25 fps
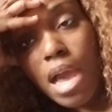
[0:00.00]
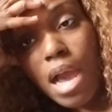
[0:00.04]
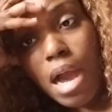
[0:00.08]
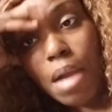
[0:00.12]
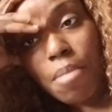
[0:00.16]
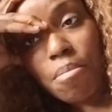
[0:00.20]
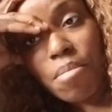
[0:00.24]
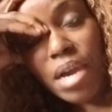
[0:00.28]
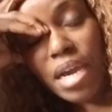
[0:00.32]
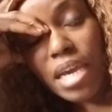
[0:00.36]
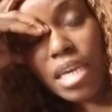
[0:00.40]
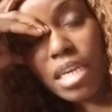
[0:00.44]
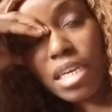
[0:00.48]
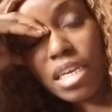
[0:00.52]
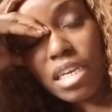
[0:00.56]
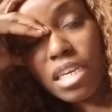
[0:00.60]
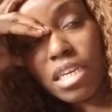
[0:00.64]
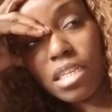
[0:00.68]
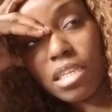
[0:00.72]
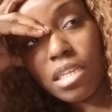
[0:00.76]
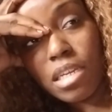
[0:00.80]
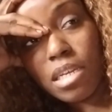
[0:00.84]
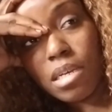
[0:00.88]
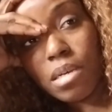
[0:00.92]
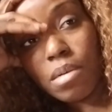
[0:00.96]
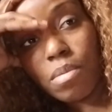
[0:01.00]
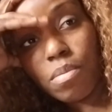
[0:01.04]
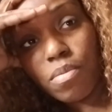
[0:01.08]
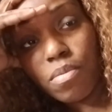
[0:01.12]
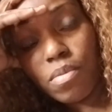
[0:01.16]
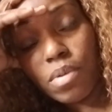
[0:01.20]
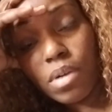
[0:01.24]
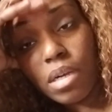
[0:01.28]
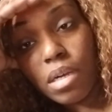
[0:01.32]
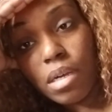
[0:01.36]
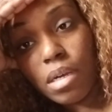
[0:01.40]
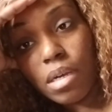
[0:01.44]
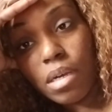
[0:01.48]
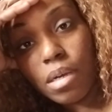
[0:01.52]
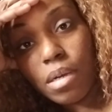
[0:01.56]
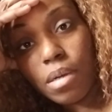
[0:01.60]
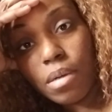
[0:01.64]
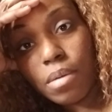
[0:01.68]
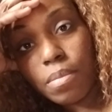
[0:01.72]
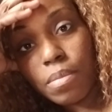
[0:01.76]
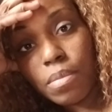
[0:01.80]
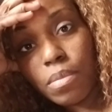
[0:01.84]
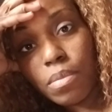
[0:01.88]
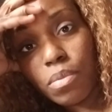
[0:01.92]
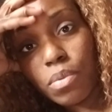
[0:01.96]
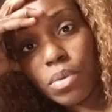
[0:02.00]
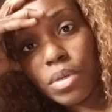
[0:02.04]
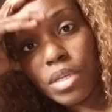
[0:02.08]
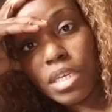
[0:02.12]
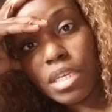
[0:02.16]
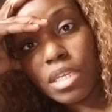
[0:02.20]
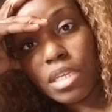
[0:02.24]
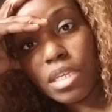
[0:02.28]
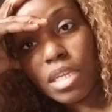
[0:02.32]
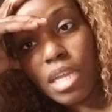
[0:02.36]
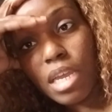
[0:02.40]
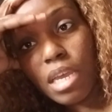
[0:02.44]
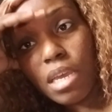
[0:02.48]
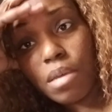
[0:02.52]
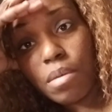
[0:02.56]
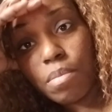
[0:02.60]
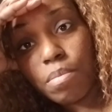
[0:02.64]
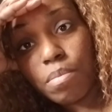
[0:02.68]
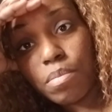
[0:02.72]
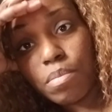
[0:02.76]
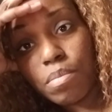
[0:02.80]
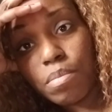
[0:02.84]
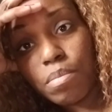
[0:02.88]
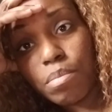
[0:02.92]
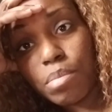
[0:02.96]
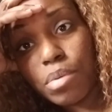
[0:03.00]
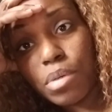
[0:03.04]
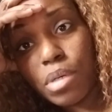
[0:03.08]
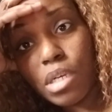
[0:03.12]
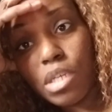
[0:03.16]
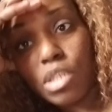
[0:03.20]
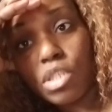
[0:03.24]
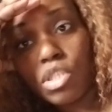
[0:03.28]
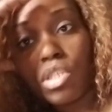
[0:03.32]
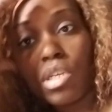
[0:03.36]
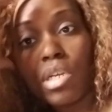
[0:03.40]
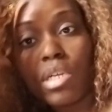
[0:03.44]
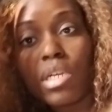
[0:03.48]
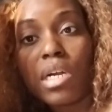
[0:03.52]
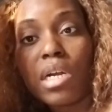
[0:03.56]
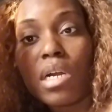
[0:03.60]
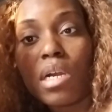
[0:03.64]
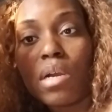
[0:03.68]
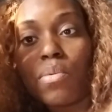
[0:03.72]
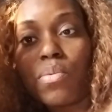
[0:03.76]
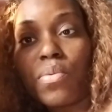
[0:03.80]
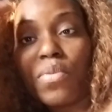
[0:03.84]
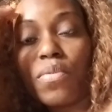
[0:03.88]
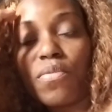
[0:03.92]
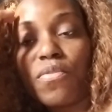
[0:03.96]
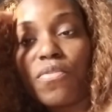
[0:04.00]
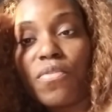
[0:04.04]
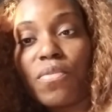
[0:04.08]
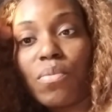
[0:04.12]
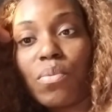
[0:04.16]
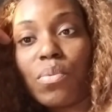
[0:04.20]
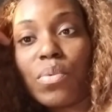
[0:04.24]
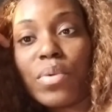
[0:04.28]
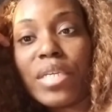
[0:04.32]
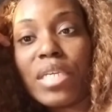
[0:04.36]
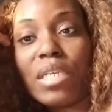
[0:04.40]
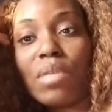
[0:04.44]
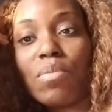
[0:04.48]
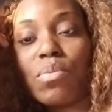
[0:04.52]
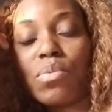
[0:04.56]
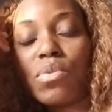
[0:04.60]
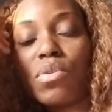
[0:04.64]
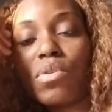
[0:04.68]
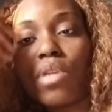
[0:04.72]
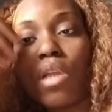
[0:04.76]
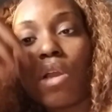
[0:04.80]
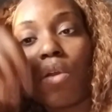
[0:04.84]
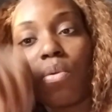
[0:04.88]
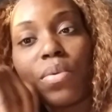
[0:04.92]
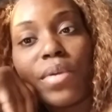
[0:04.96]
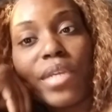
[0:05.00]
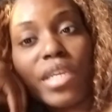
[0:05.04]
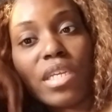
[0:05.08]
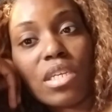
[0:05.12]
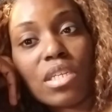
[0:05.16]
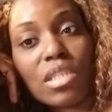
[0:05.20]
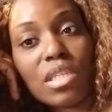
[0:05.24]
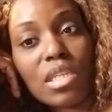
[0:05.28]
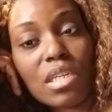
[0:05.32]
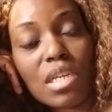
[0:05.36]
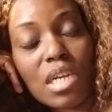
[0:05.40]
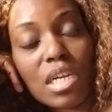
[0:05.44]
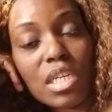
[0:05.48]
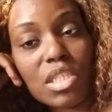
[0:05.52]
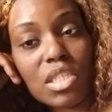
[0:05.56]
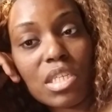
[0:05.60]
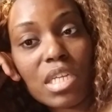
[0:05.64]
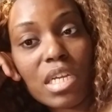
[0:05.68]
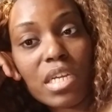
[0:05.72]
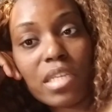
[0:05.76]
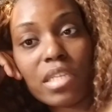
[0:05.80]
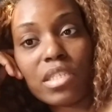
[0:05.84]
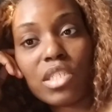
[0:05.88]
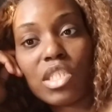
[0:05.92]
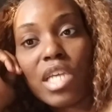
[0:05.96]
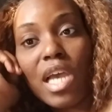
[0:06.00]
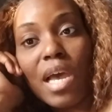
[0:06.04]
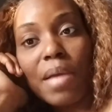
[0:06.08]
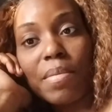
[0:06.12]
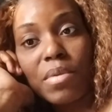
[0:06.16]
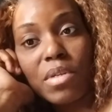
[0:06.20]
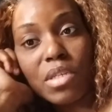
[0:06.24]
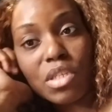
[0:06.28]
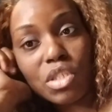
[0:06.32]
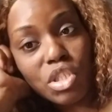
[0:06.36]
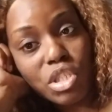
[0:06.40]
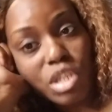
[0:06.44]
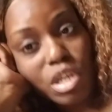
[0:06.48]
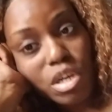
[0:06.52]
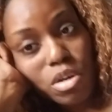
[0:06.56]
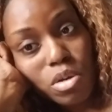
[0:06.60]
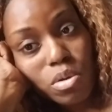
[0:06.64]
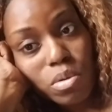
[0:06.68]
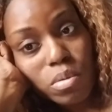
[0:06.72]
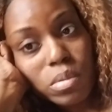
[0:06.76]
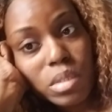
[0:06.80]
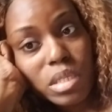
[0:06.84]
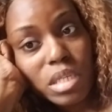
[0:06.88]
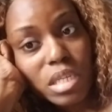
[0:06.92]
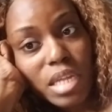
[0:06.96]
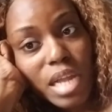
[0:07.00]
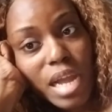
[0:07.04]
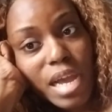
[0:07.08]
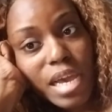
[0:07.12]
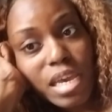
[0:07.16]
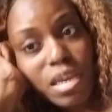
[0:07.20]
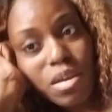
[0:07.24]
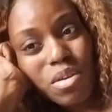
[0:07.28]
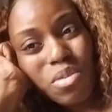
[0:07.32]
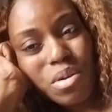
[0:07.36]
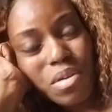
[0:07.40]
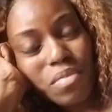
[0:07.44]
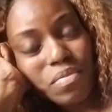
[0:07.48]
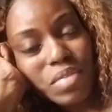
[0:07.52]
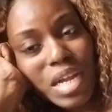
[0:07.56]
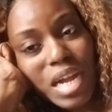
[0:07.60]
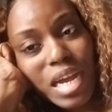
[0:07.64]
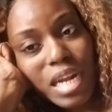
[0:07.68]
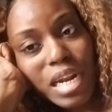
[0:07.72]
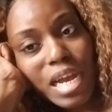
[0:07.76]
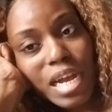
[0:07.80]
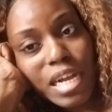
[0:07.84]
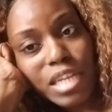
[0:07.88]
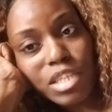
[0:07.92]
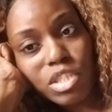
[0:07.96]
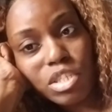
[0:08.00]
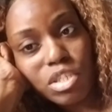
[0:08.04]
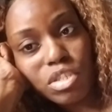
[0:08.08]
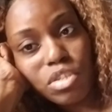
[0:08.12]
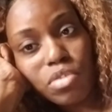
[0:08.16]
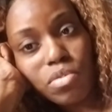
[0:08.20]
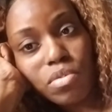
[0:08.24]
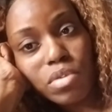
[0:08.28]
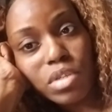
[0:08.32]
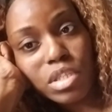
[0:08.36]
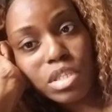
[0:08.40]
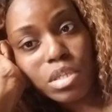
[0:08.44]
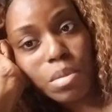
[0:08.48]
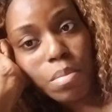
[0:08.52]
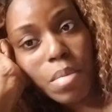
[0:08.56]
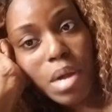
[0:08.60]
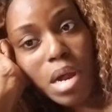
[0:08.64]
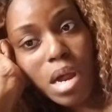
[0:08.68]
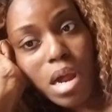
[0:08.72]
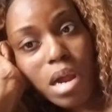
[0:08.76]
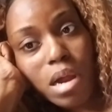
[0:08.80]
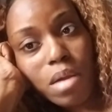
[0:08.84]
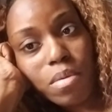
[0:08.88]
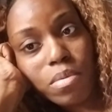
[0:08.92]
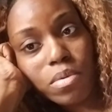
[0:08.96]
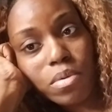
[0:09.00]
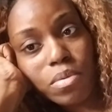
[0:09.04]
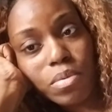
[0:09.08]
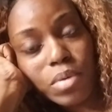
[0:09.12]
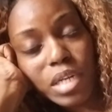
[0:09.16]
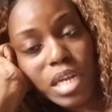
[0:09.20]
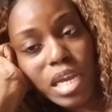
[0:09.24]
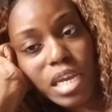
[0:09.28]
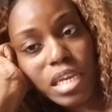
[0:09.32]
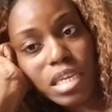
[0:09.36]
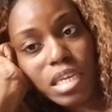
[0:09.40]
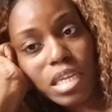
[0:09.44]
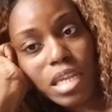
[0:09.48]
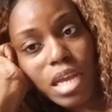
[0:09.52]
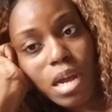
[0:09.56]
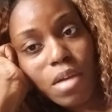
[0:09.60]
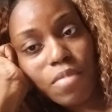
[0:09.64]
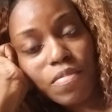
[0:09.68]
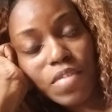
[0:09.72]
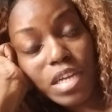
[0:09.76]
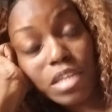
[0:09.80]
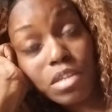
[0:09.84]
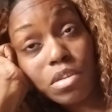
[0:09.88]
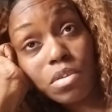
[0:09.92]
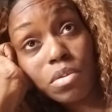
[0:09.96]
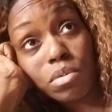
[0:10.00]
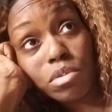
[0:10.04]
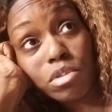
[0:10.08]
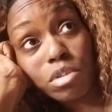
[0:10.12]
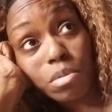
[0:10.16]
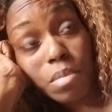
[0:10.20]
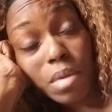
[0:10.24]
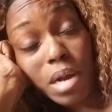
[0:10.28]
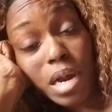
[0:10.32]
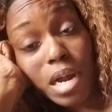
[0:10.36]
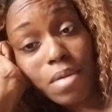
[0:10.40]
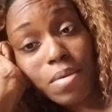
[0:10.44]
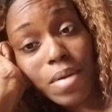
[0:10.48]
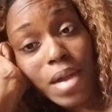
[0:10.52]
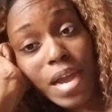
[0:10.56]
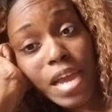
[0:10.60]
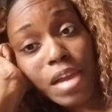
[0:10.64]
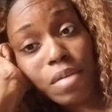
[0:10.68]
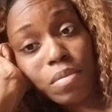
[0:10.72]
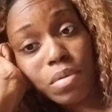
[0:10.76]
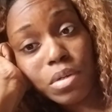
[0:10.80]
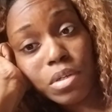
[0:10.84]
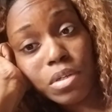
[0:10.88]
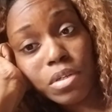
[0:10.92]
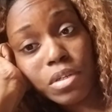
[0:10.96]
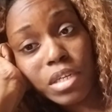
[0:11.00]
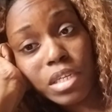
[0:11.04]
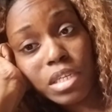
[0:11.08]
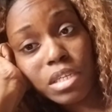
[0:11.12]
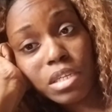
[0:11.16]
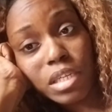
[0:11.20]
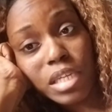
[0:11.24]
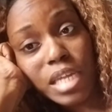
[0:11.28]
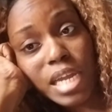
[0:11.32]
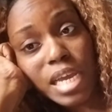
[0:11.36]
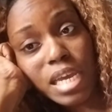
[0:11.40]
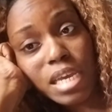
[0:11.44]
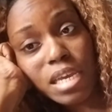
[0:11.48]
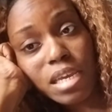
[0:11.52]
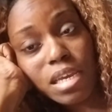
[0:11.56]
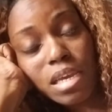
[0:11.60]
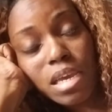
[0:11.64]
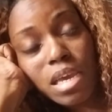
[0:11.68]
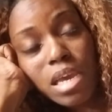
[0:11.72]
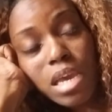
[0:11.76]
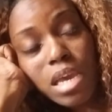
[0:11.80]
I might end up um, reading that book of uh, read you know read a, another chapter of Job tonight or if not I just do it tomorrow when I get off I do tomorrow I have an earlier day